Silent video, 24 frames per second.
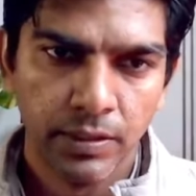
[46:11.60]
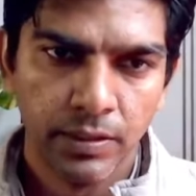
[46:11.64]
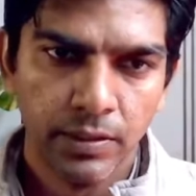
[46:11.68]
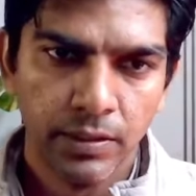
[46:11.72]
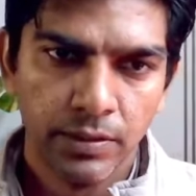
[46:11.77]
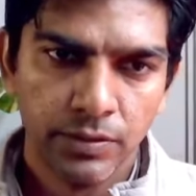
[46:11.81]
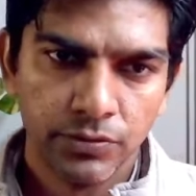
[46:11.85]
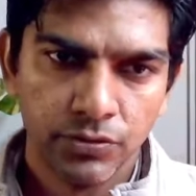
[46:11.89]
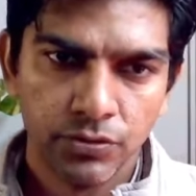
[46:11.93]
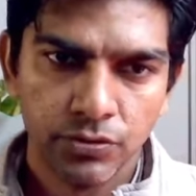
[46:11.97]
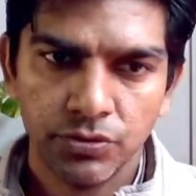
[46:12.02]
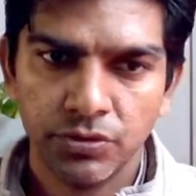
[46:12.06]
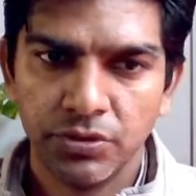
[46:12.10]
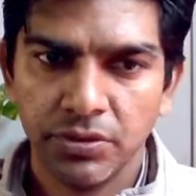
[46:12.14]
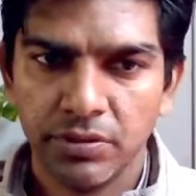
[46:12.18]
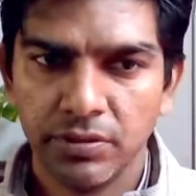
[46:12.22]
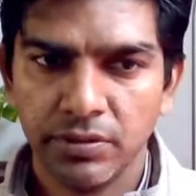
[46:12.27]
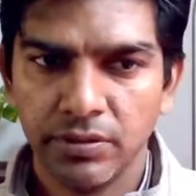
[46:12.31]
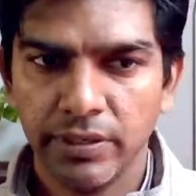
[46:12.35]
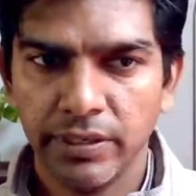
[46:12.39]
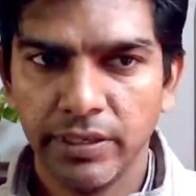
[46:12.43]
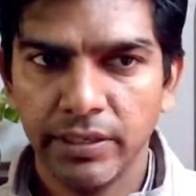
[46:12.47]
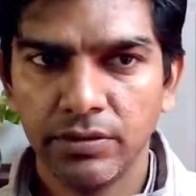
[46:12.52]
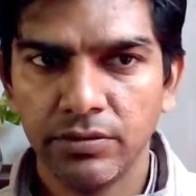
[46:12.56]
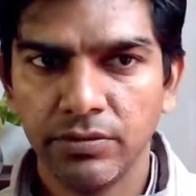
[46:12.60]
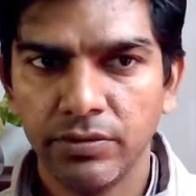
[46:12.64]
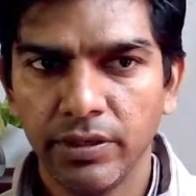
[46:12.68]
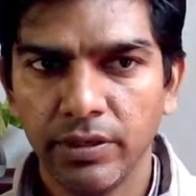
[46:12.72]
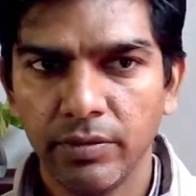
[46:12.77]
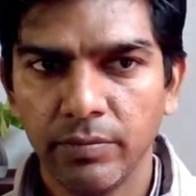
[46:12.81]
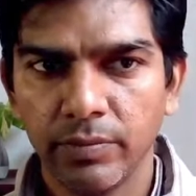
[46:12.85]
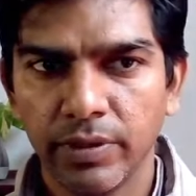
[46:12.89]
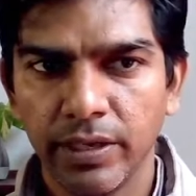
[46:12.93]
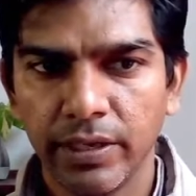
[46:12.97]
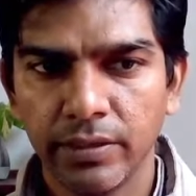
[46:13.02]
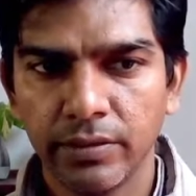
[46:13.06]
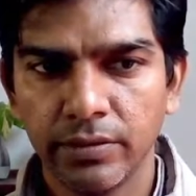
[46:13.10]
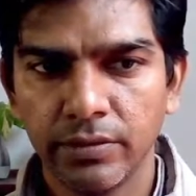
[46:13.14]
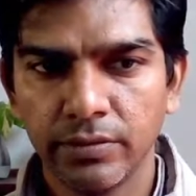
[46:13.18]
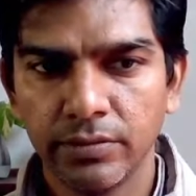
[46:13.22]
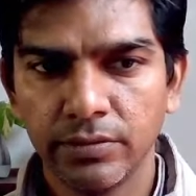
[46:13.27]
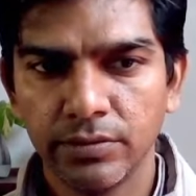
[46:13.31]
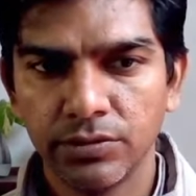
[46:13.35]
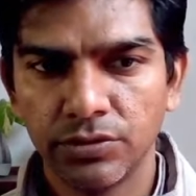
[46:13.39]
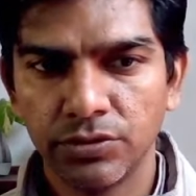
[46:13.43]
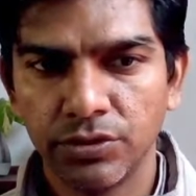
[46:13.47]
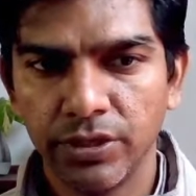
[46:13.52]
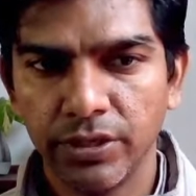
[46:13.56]
So T3
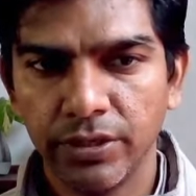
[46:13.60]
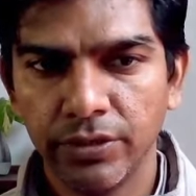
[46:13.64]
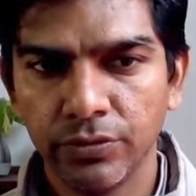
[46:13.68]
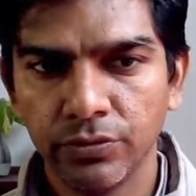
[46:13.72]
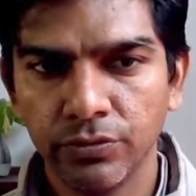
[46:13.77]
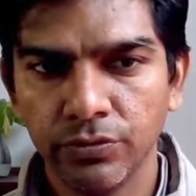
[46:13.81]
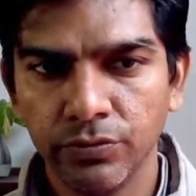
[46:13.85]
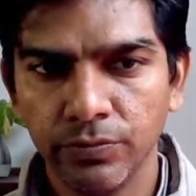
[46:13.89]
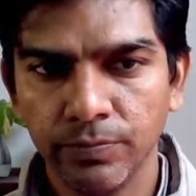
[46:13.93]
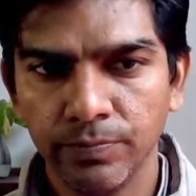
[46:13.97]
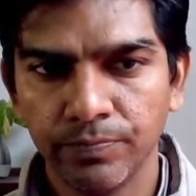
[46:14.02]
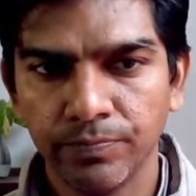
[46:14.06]
minus T2,